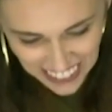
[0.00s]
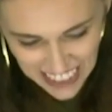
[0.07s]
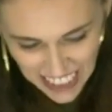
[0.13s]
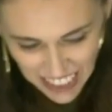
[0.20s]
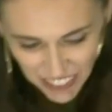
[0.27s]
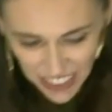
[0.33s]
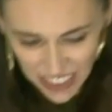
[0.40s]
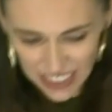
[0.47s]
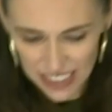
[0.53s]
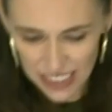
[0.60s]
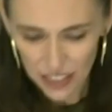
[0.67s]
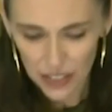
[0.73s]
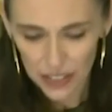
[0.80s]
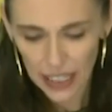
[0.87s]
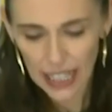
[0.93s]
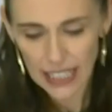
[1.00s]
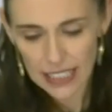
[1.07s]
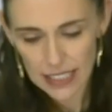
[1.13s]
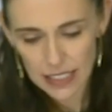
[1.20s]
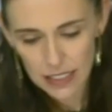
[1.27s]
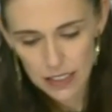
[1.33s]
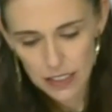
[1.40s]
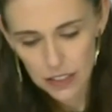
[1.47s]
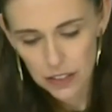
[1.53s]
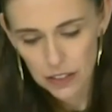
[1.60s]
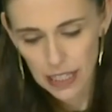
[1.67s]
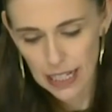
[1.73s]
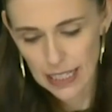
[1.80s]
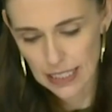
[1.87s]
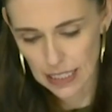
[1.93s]
Achieving zero cases 2
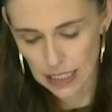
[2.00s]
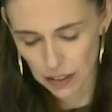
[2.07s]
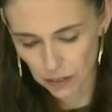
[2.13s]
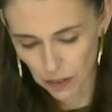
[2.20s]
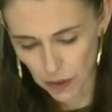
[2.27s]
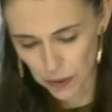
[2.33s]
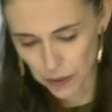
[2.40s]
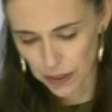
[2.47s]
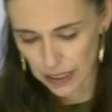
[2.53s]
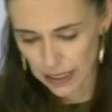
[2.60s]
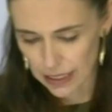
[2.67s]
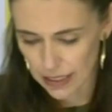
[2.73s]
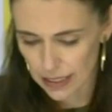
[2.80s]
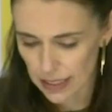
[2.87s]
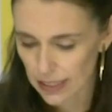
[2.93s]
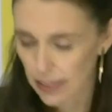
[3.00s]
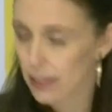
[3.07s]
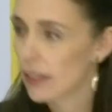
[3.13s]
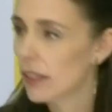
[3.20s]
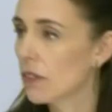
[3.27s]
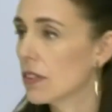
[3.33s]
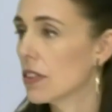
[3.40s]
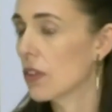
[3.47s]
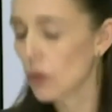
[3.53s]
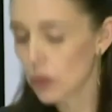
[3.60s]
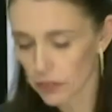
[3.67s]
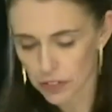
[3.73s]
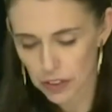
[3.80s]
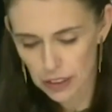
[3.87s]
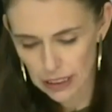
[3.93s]
days in a row is the
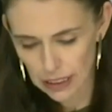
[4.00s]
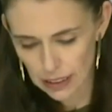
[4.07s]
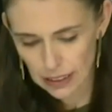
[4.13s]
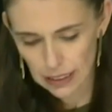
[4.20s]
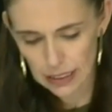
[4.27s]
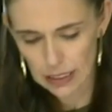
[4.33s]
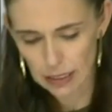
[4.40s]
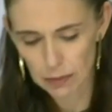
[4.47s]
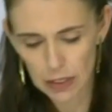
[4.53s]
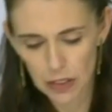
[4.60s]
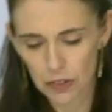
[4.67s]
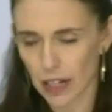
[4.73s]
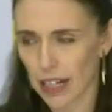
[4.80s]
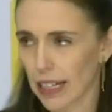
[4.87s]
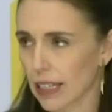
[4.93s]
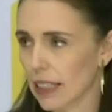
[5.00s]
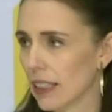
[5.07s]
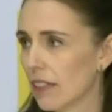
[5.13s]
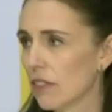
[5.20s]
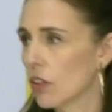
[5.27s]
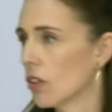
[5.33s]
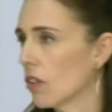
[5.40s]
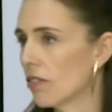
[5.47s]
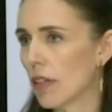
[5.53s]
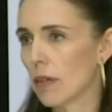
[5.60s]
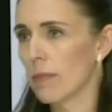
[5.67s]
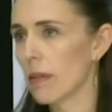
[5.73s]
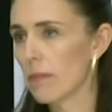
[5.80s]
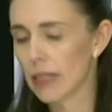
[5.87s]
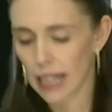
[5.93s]
result of New Zealanders demonstrating a level of
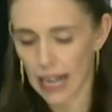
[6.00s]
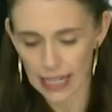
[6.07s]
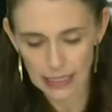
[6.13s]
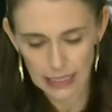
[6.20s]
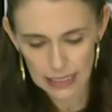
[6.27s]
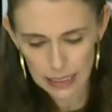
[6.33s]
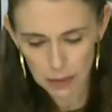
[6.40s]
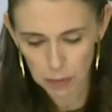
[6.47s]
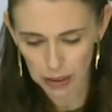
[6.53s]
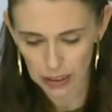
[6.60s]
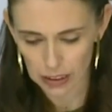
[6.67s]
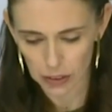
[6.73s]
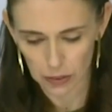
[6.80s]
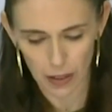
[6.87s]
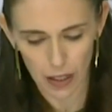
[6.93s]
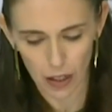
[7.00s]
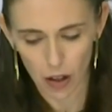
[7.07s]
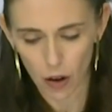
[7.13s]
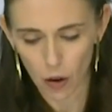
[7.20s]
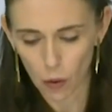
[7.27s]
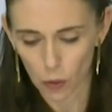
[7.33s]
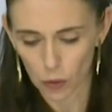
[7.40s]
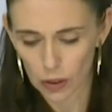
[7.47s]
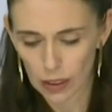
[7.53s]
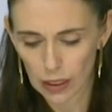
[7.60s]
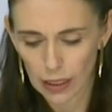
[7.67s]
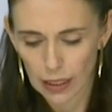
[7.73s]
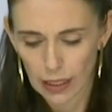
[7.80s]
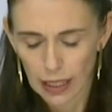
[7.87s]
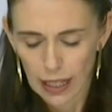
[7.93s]
commitment and discipline to our goal
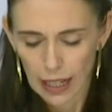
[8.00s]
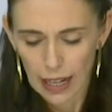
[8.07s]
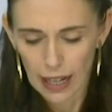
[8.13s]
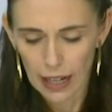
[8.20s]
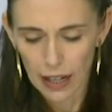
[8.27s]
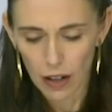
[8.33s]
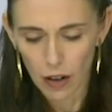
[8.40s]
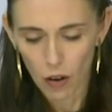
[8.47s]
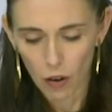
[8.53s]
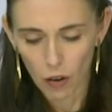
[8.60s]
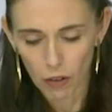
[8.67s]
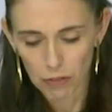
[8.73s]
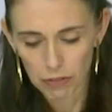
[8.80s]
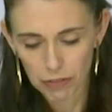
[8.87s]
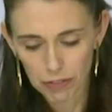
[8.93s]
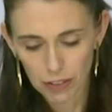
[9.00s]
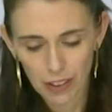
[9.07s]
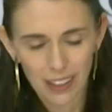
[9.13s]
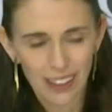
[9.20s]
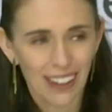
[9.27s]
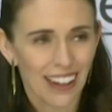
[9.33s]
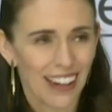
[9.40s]
of